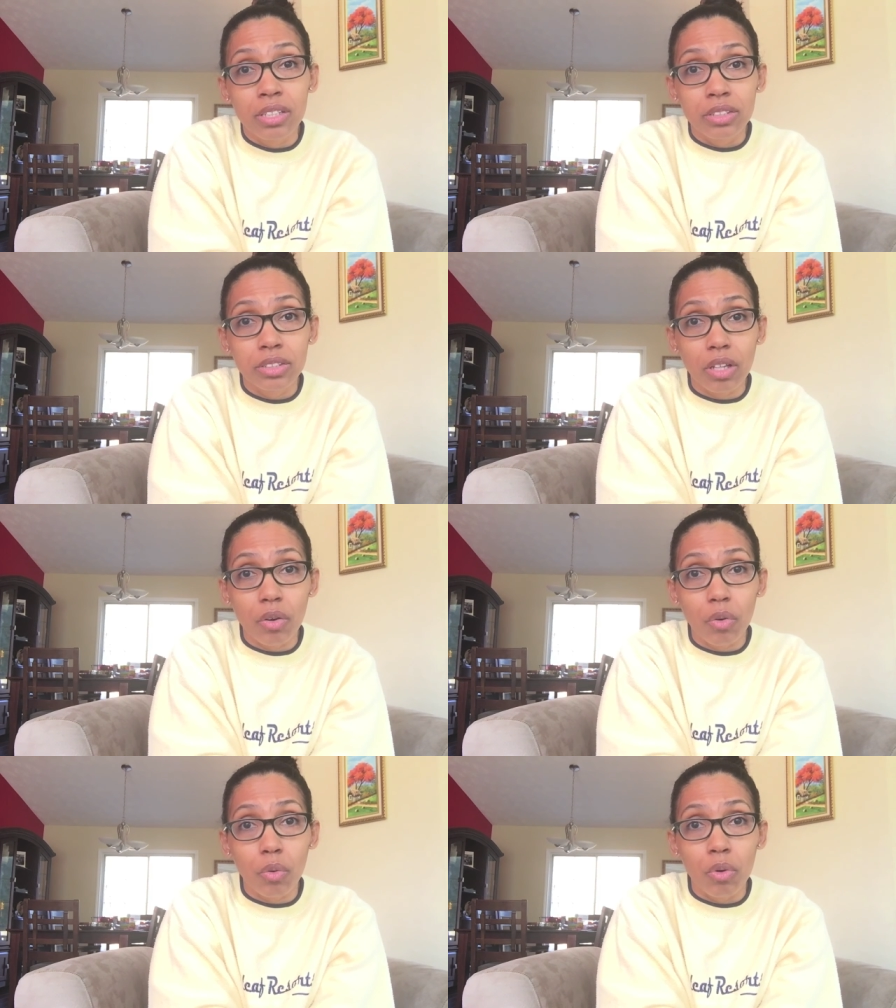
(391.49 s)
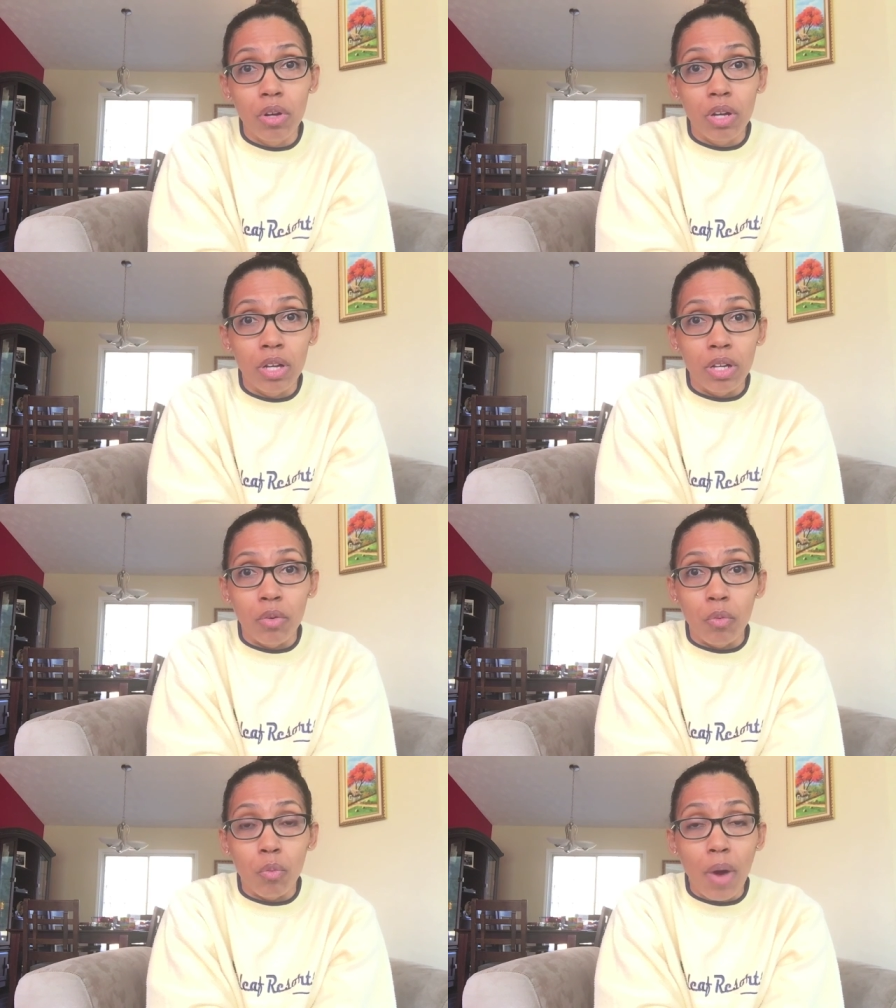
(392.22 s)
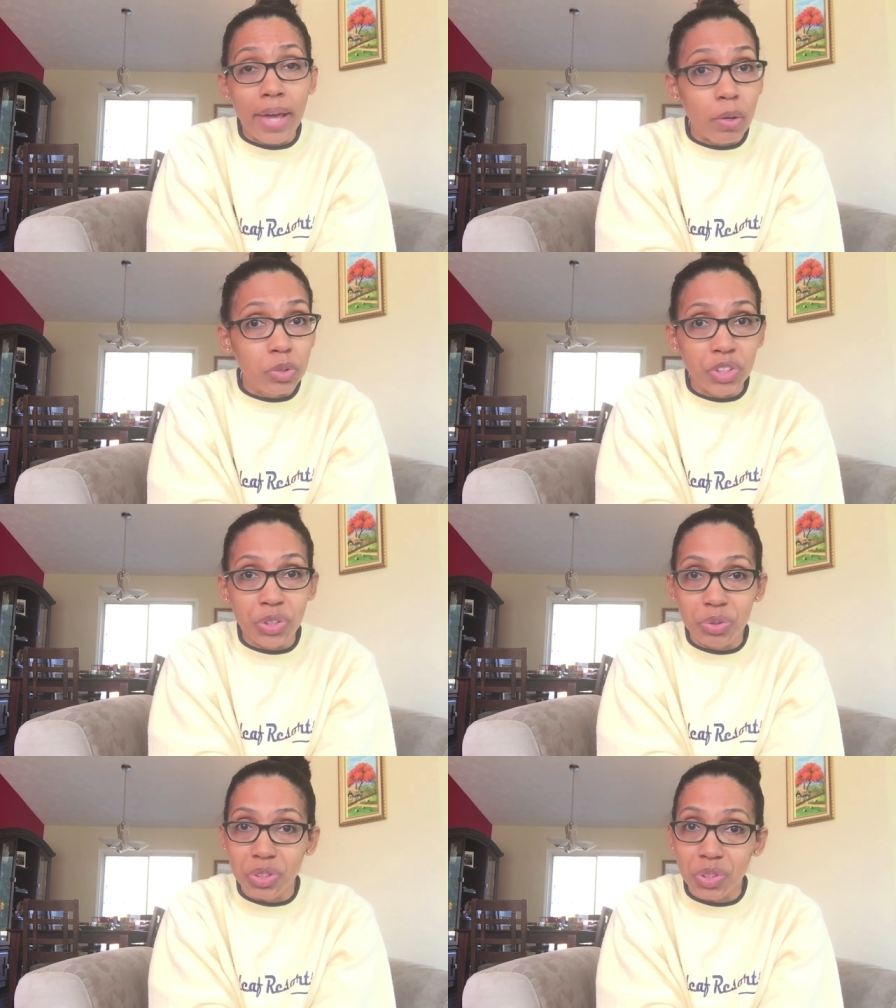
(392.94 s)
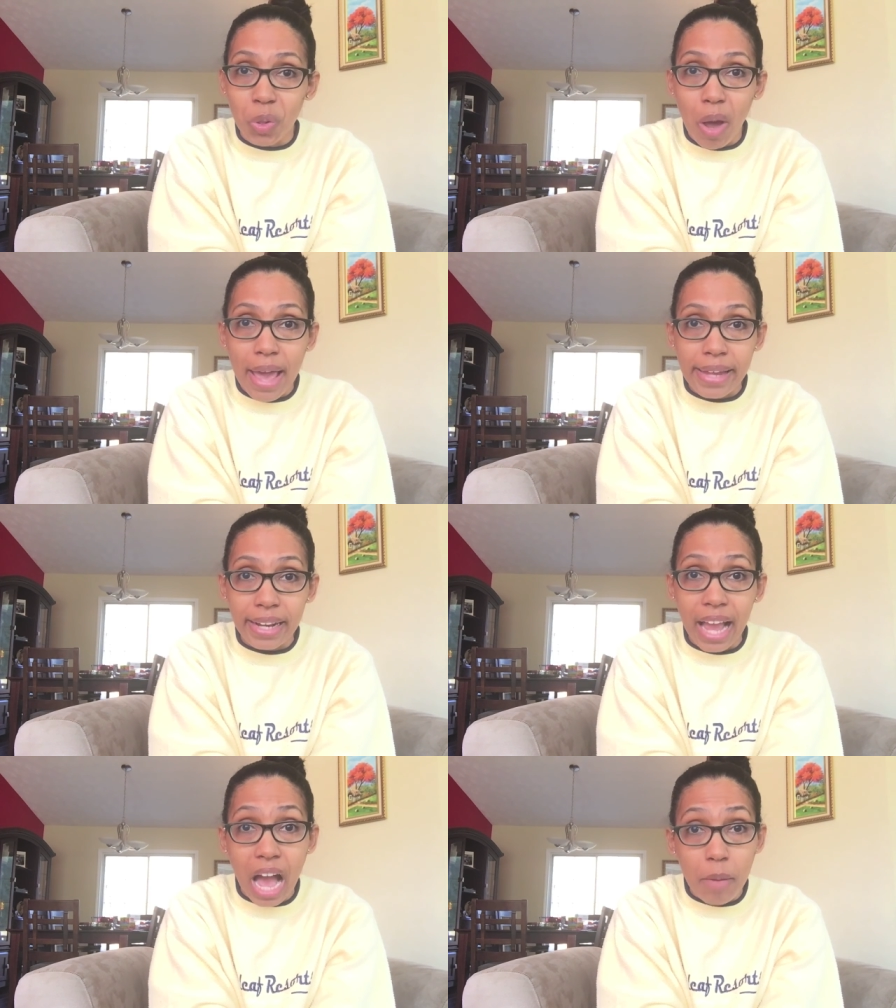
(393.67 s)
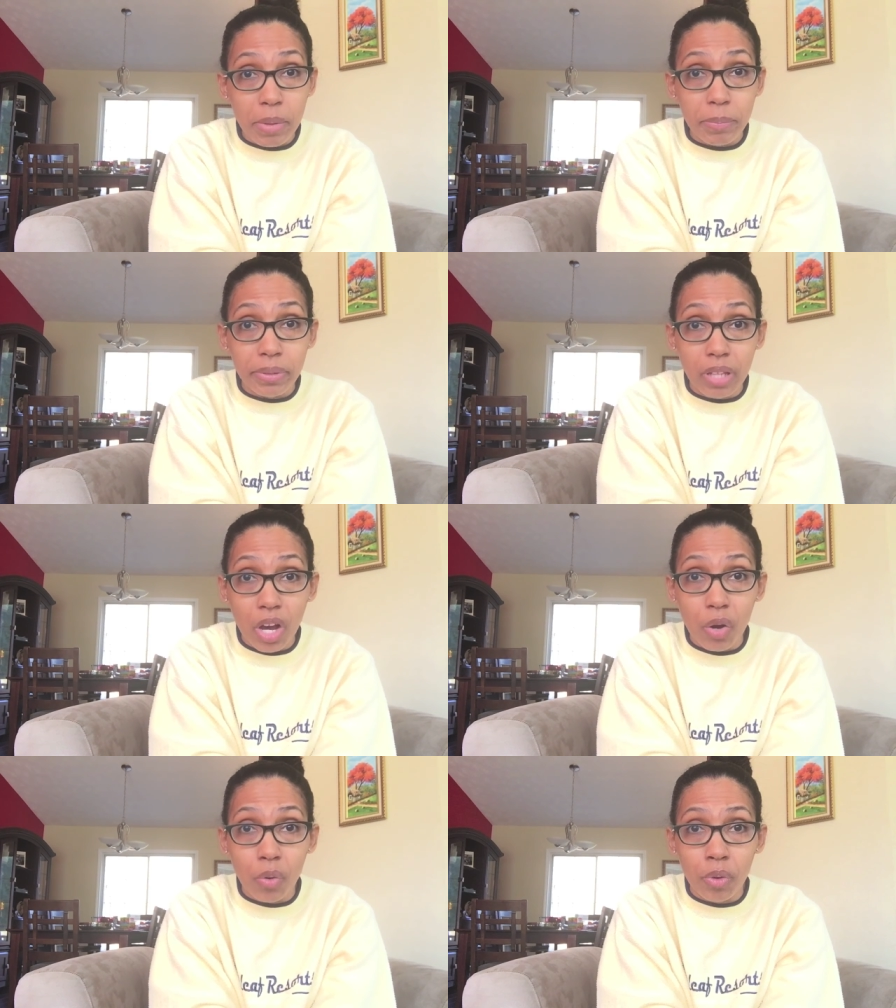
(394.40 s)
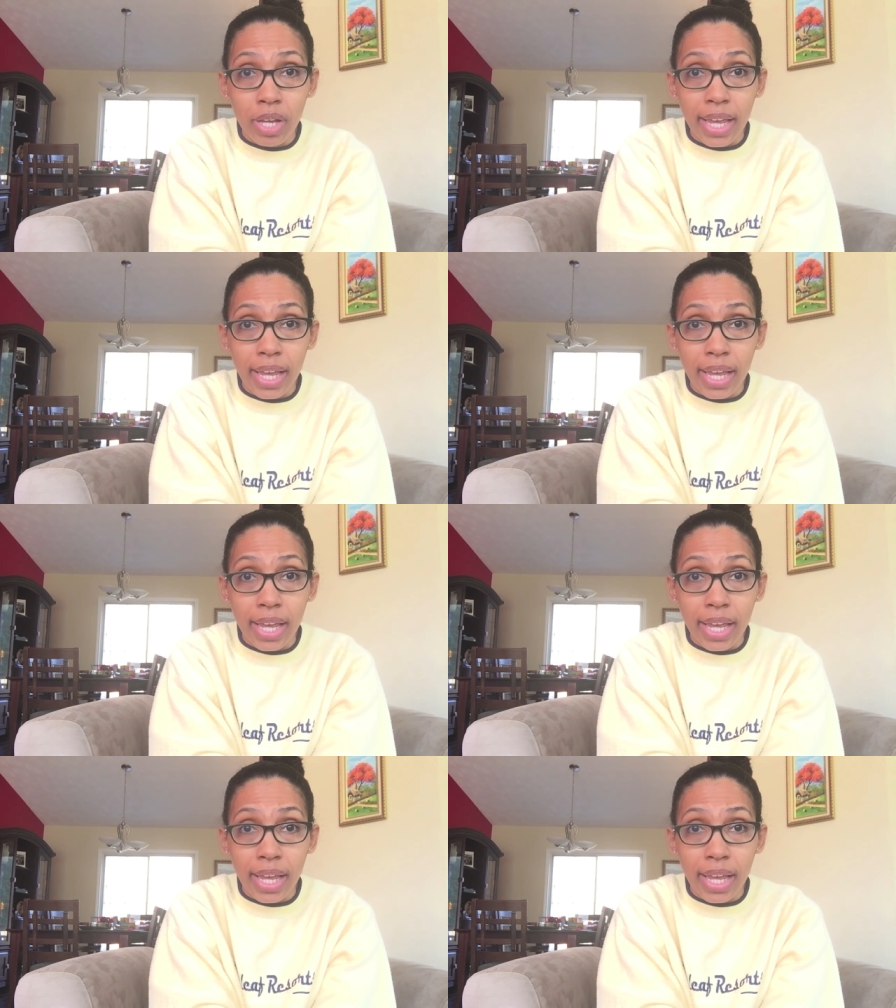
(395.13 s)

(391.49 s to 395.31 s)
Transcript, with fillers: So why don't you just go ahead and comment below,